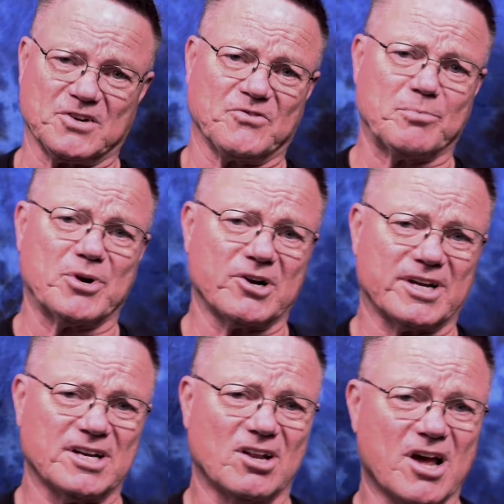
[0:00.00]
of
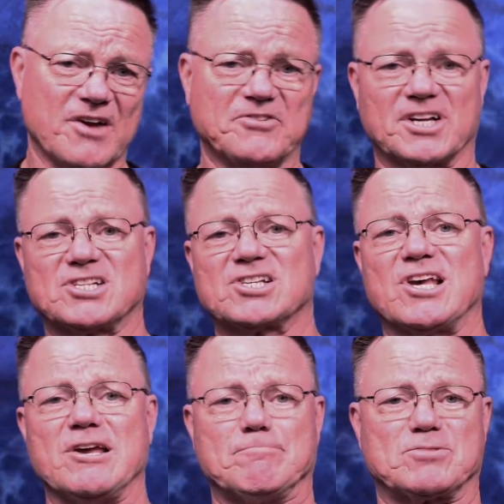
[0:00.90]
American life
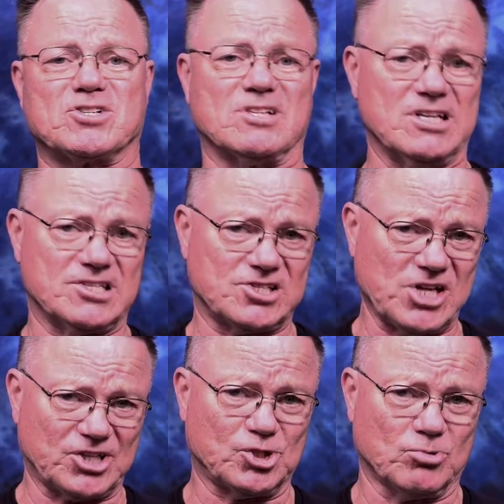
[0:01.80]
escapes the
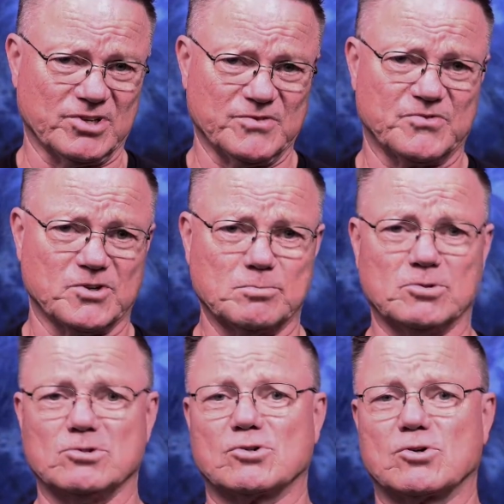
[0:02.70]
sexual and
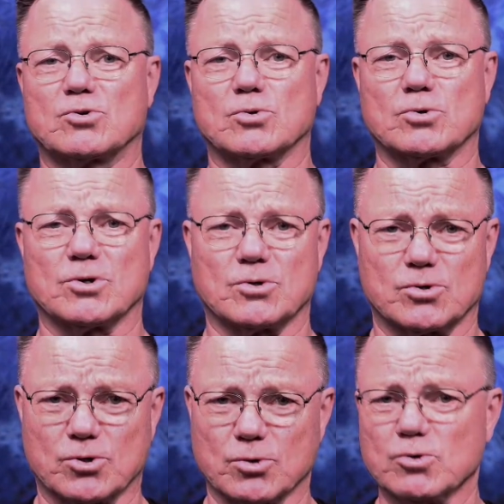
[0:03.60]
verbal
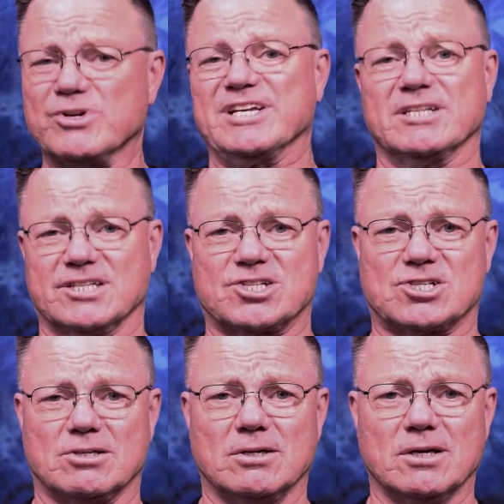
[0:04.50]

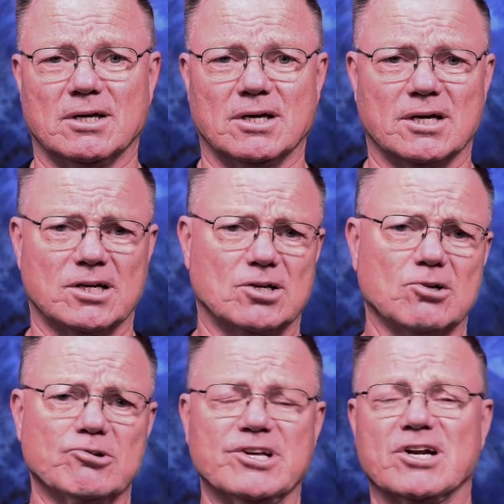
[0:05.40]
crudiness,
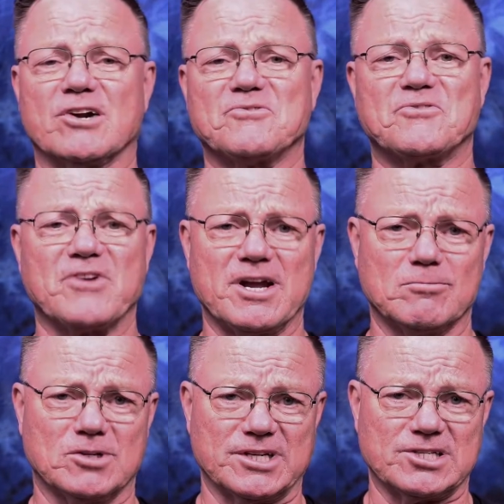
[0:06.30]
including our
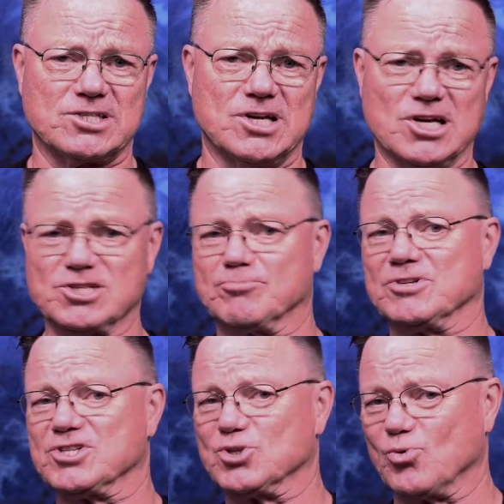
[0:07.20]
families,
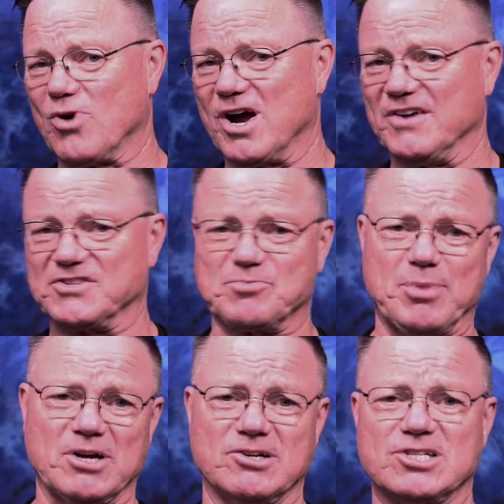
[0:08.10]
husbands and wives,
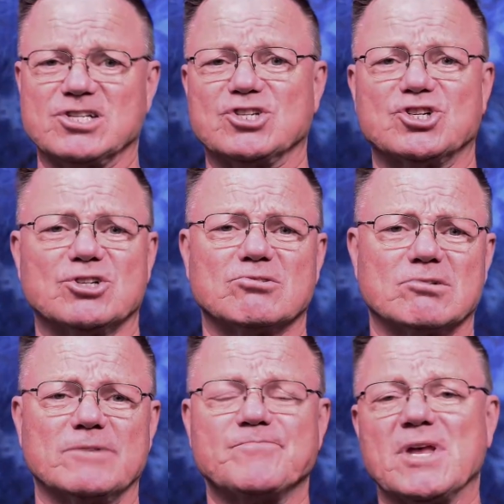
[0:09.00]
parents and
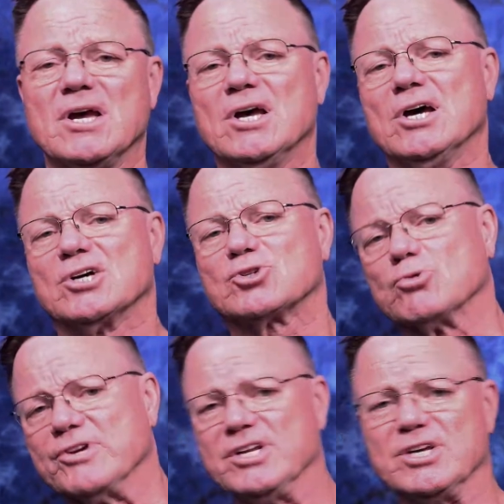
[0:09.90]
children,
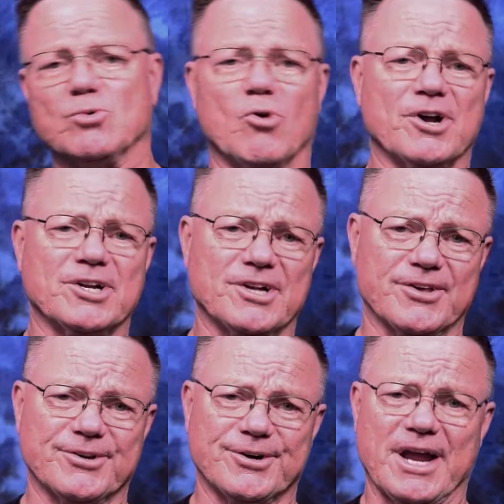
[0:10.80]
treating one
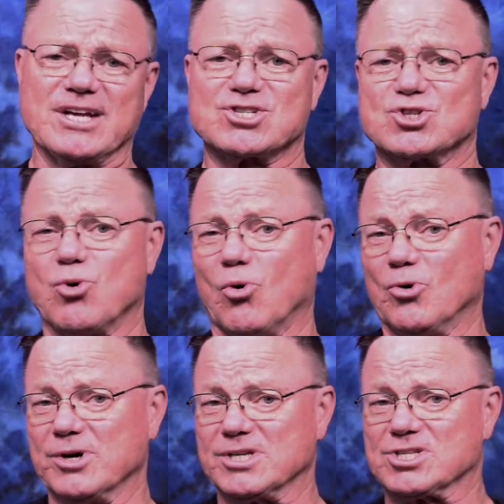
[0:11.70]
another as
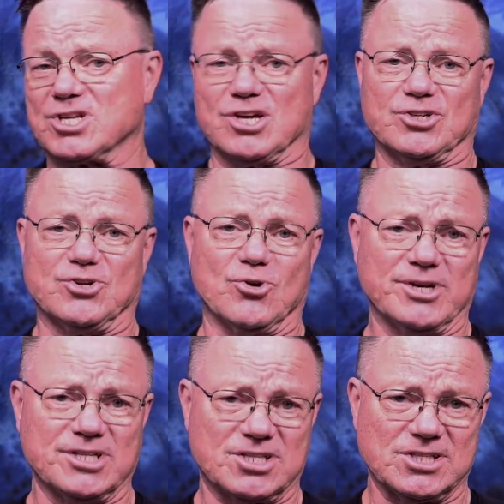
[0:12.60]
toys,
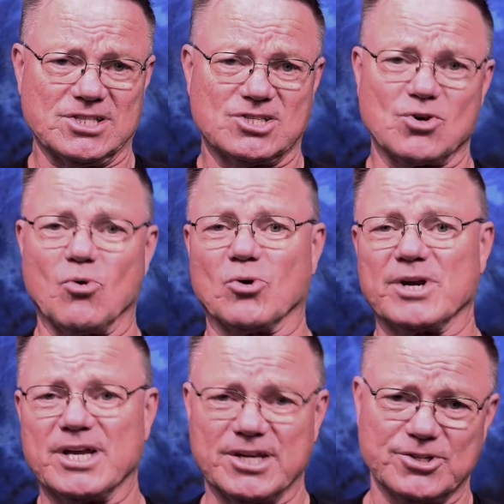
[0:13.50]
annoyances, or
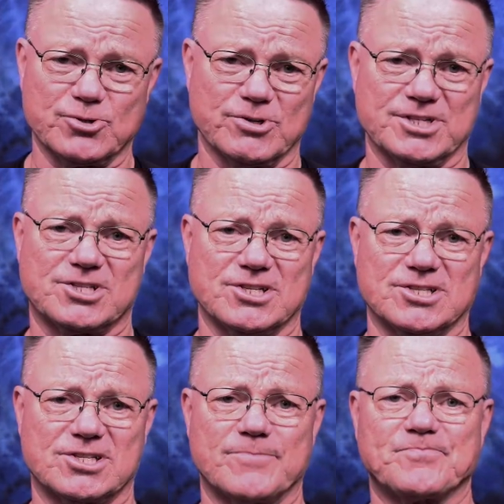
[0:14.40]
hindrances.